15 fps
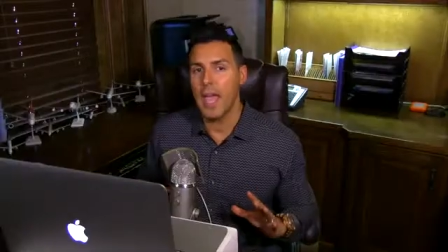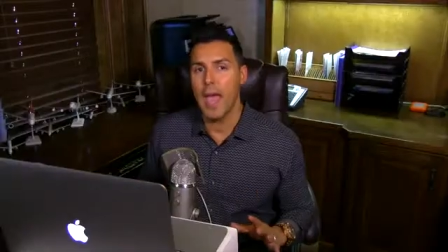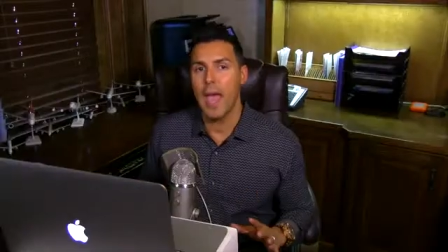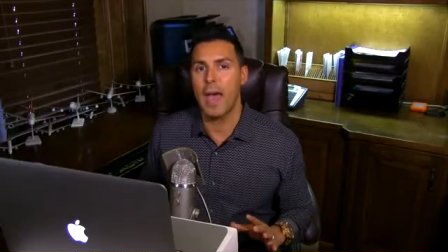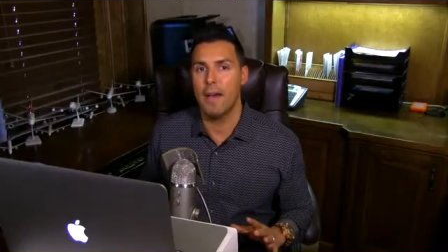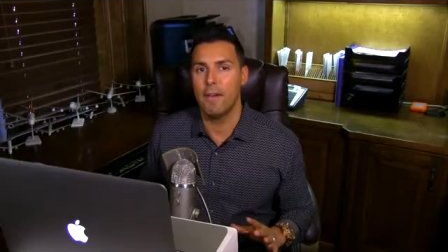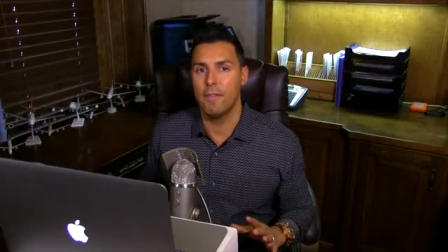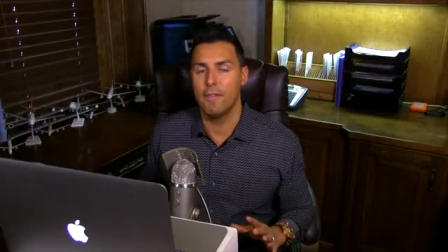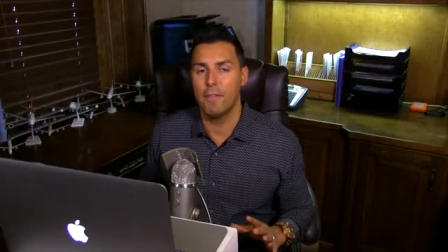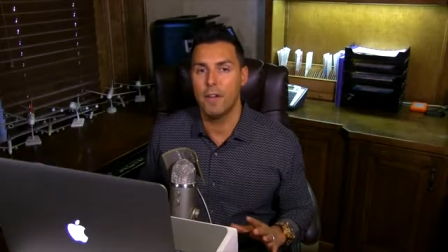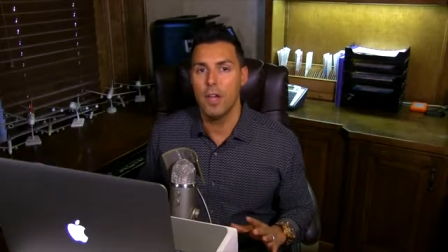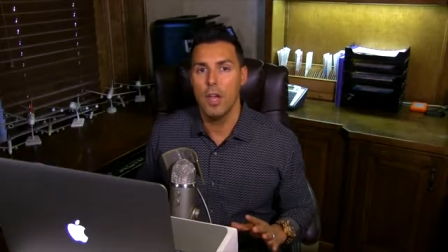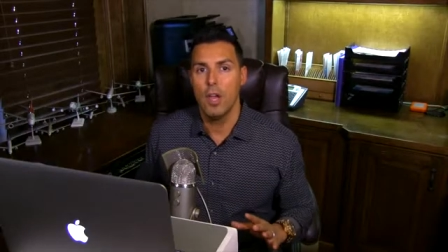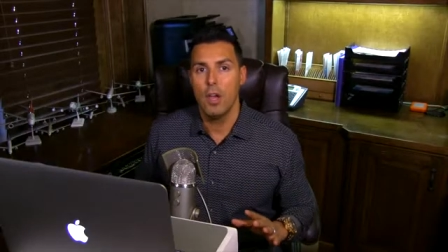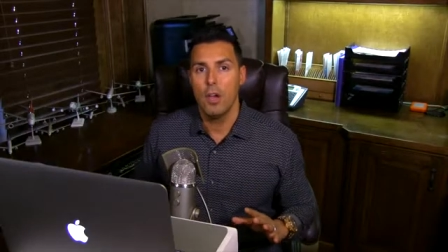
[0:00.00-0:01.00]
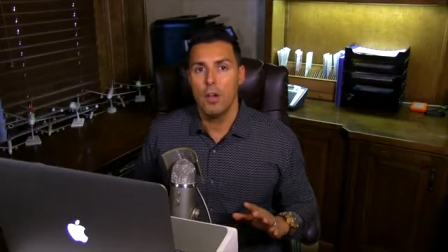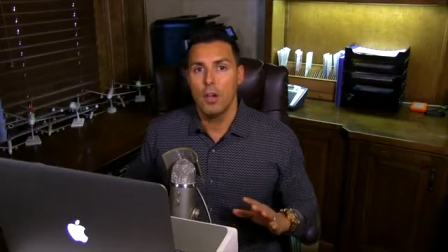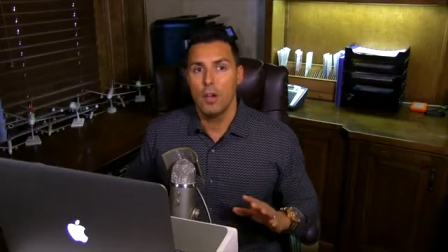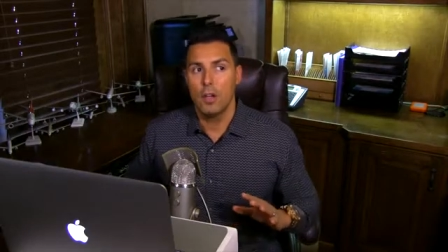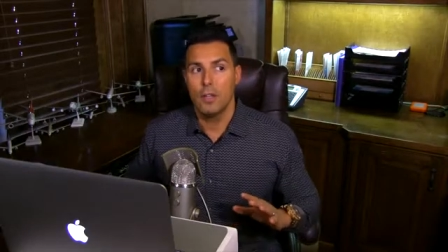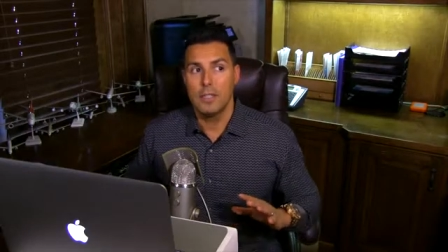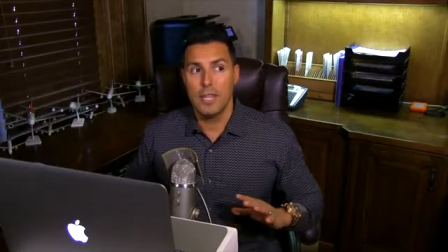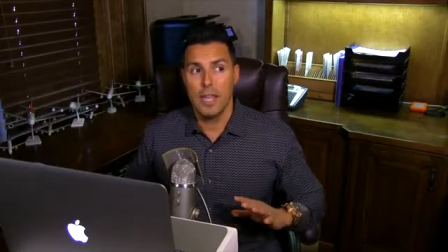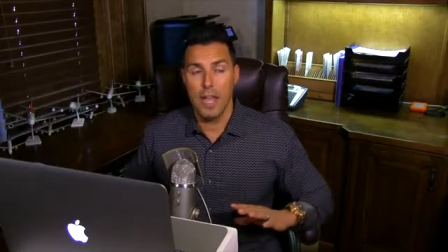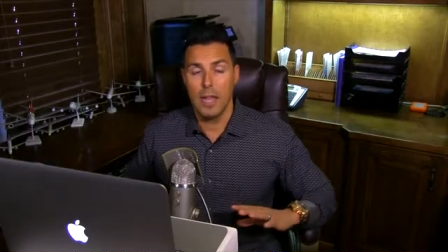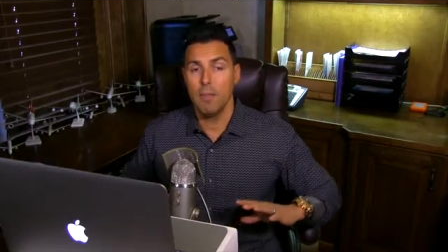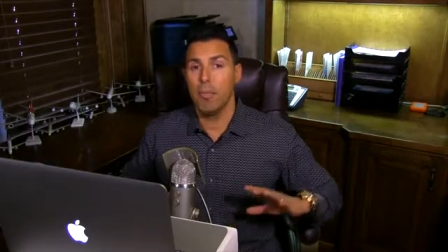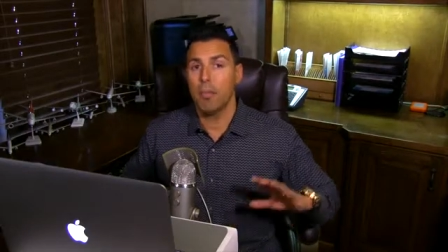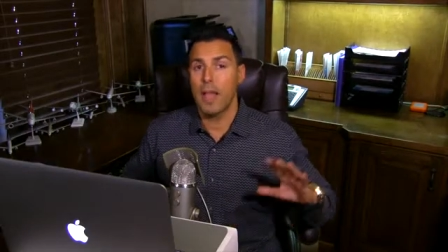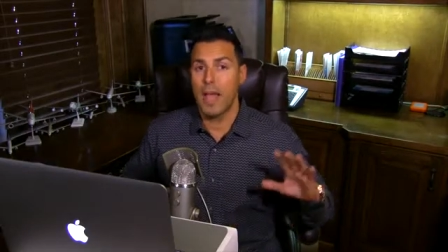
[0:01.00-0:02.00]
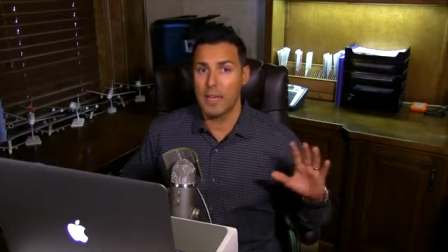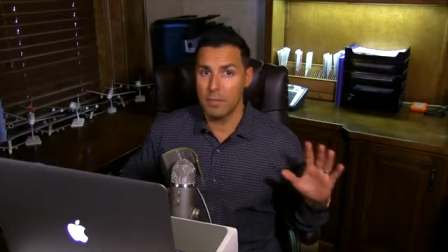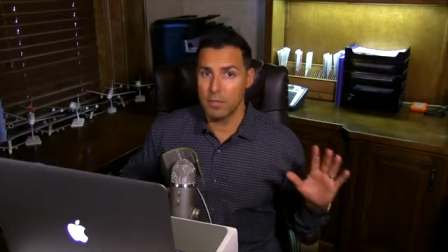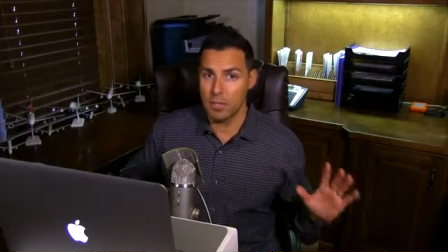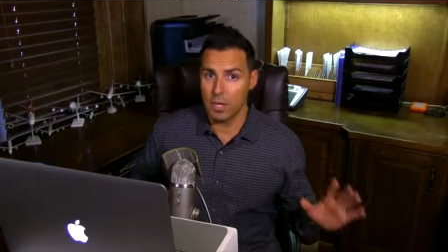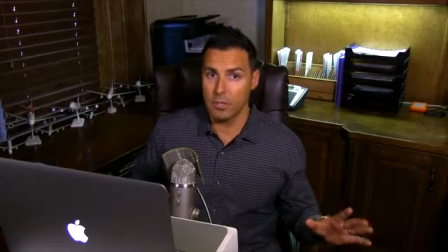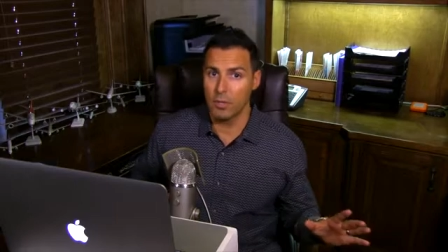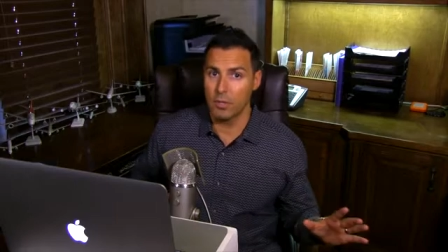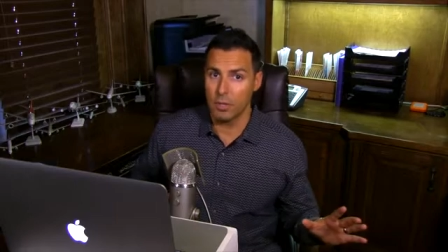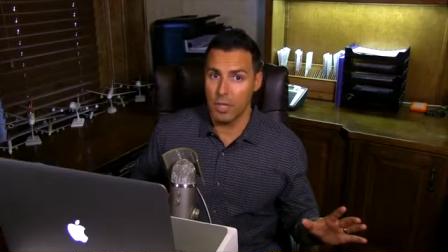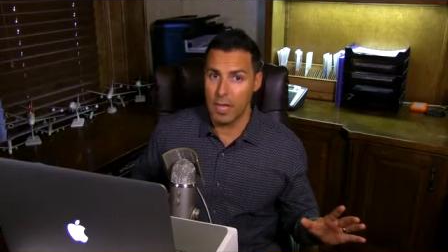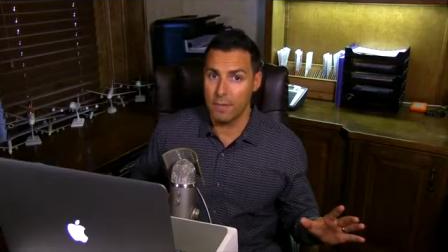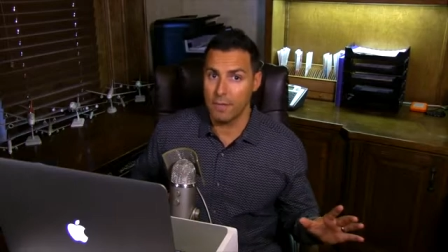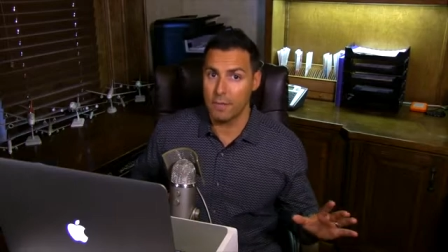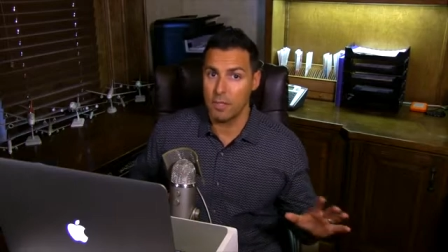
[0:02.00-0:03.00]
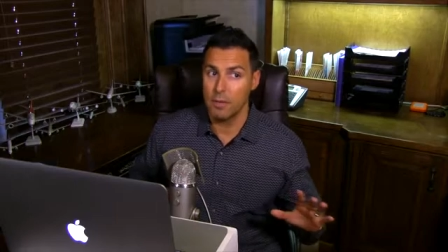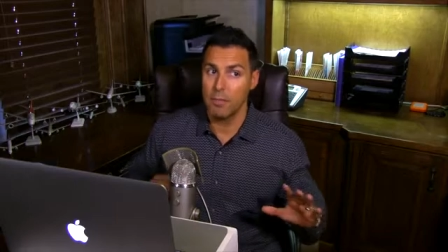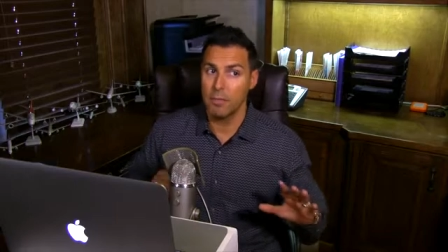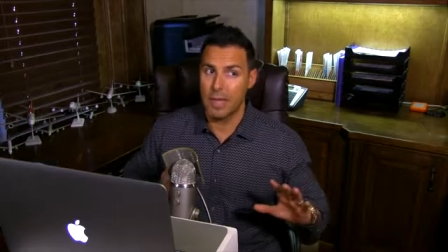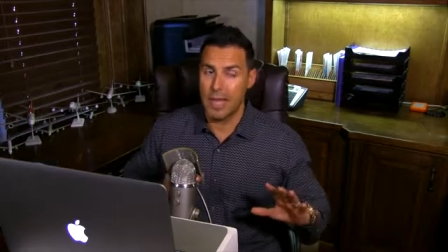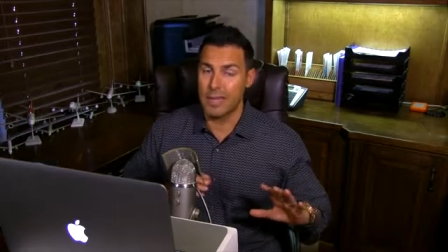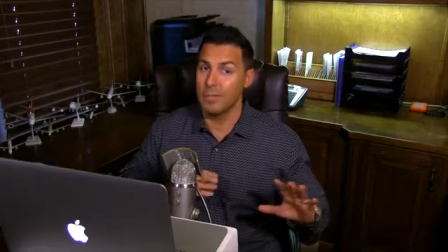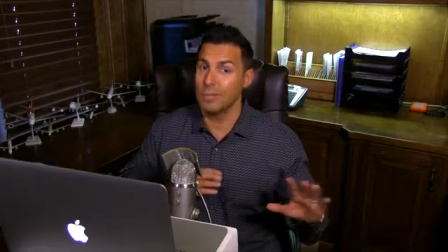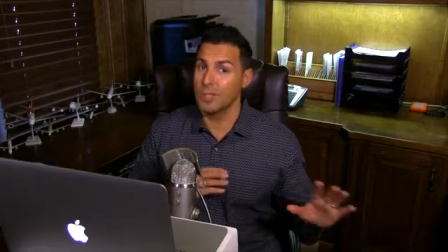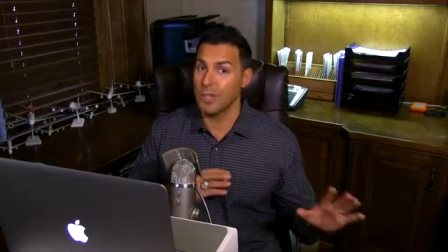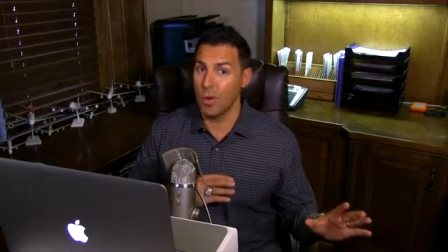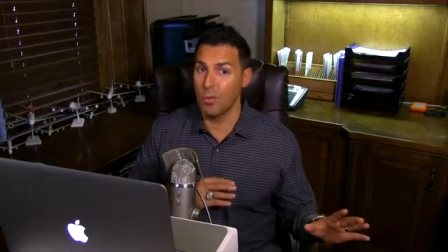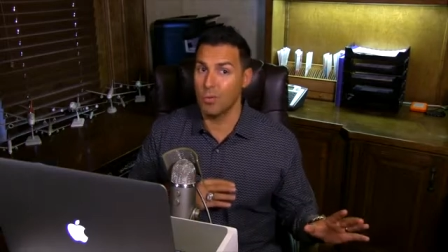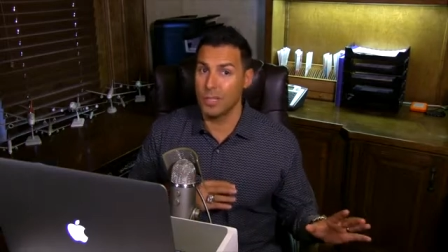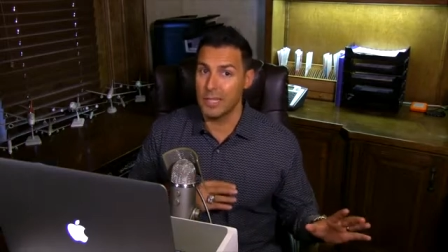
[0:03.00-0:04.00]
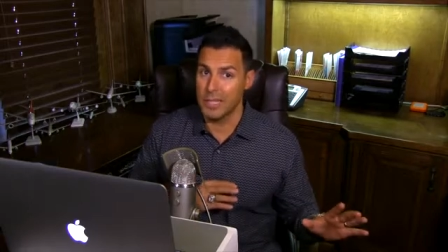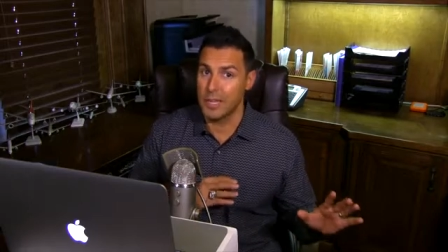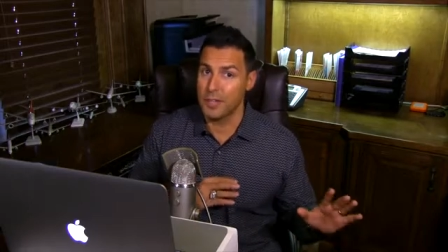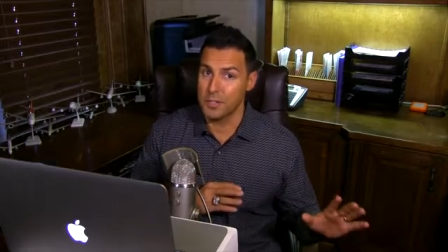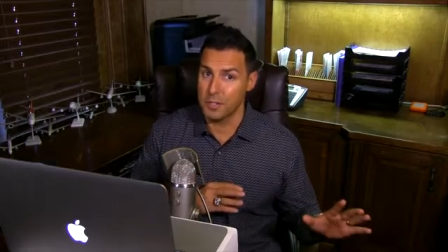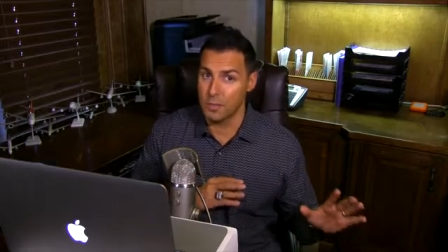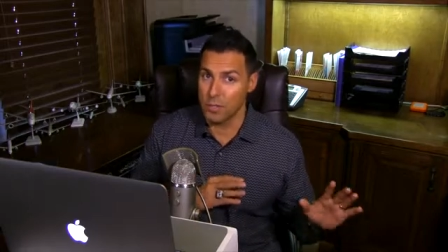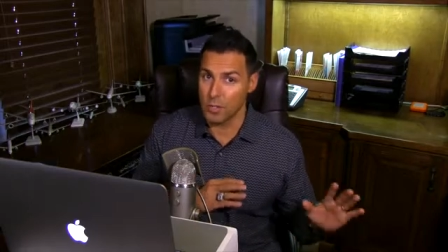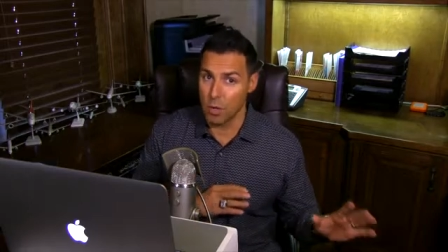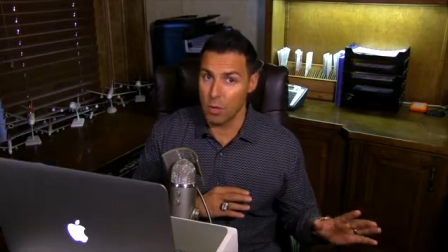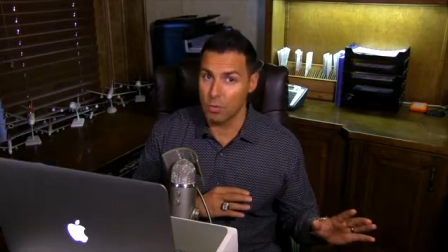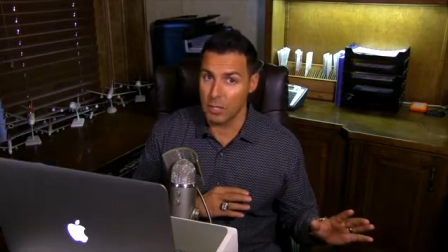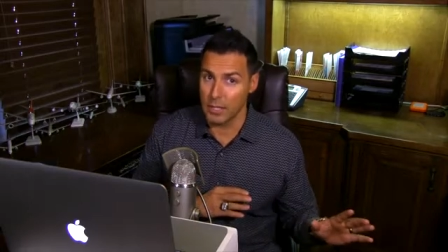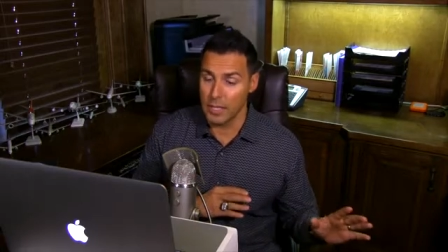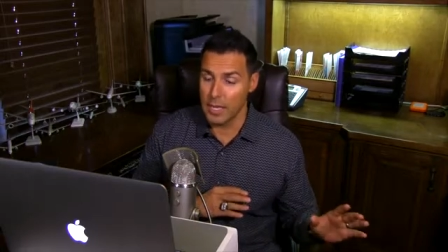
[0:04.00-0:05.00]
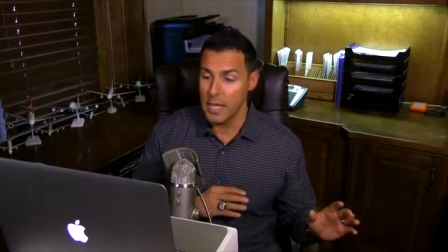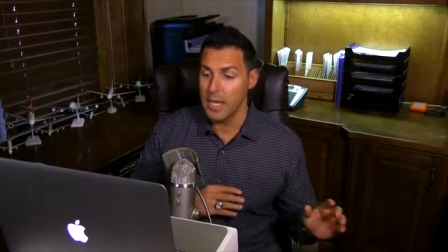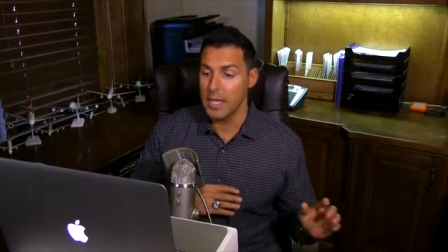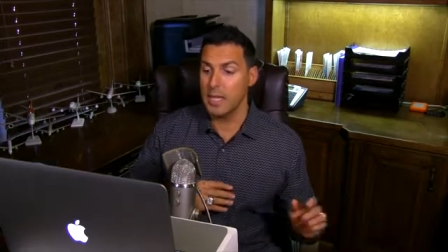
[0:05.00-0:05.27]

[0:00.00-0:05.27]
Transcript: have 10 platinums on your left, platinums only, customers only,